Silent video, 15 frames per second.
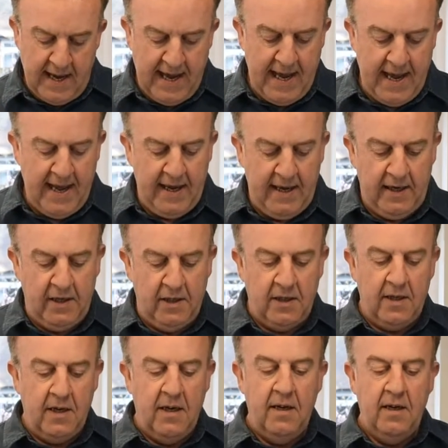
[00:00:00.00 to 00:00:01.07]
And
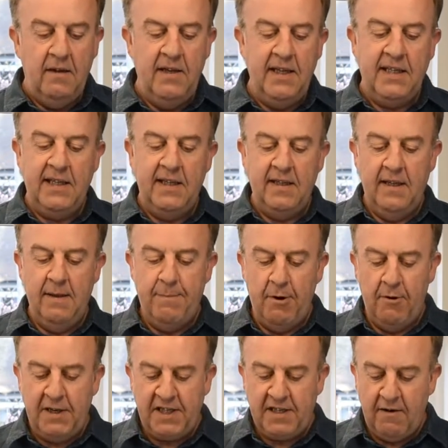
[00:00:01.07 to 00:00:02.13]
this is the
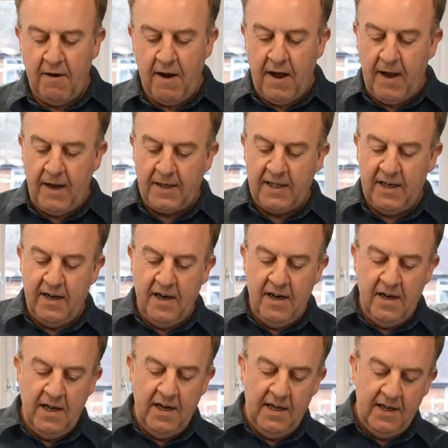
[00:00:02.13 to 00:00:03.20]
barista art,
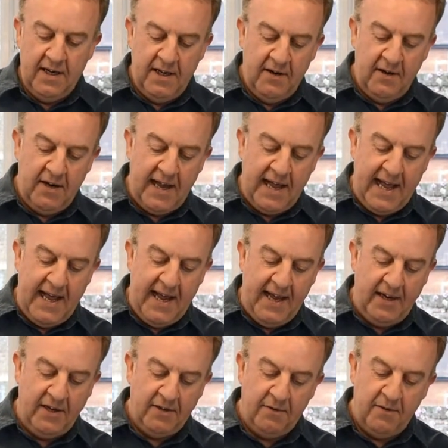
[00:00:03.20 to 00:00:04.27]

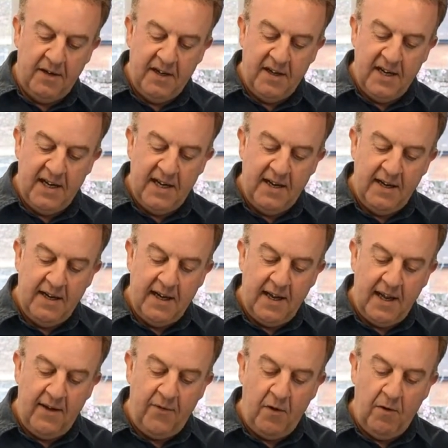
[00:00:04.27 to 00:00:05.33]
and
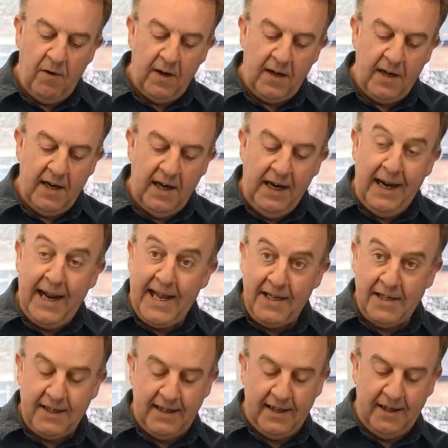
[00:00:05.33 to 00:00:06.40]
if you look at
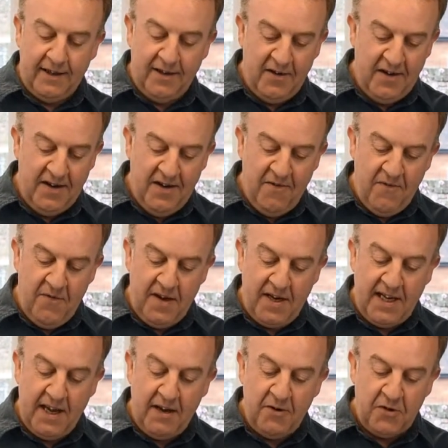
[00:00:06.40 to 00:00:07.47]
later
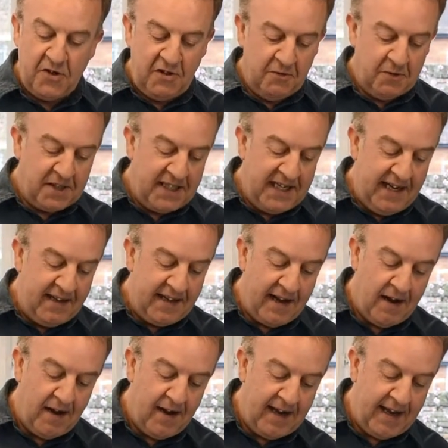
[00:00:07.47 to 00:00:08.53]
videos you'll see
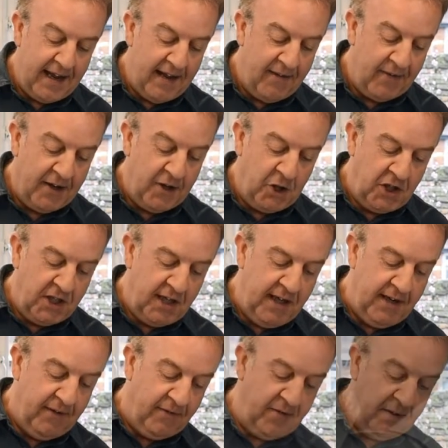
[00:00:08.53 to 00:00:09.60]
that I have
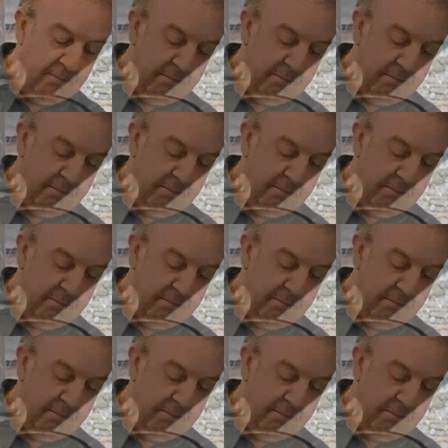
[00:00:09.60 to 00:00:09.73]
achieved